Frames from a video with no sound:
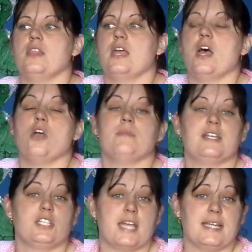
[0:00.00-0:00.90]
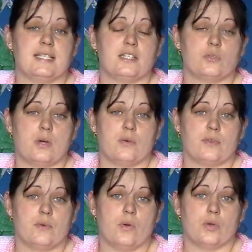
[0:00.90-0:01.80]
they're home educating a
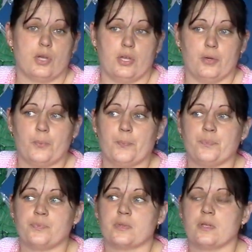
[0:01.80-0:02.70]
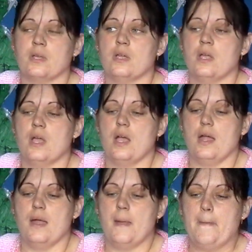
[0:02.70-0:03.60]
12-year-old girl.
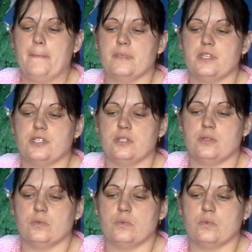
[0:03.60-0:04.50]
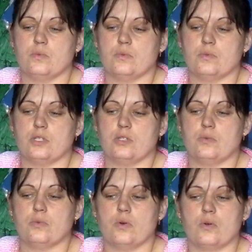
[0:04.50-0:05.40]
They do
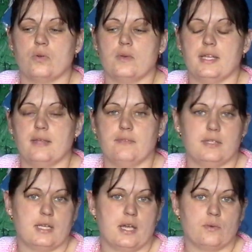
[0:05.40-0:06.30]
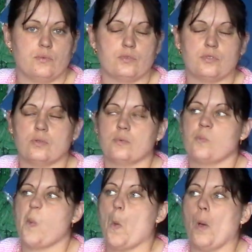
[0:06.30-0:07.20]
cookery videos,
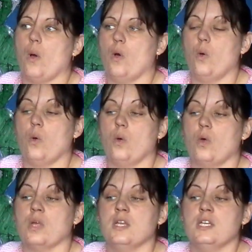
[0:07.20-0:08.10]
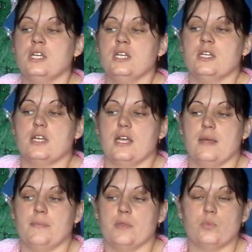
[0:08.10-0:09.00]
or
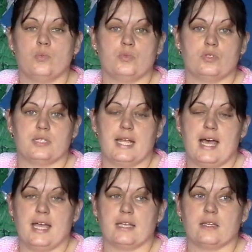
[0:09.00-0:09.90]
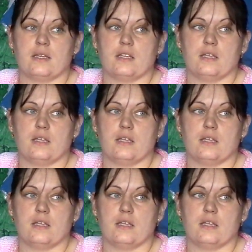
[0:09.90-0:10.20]
the mum does like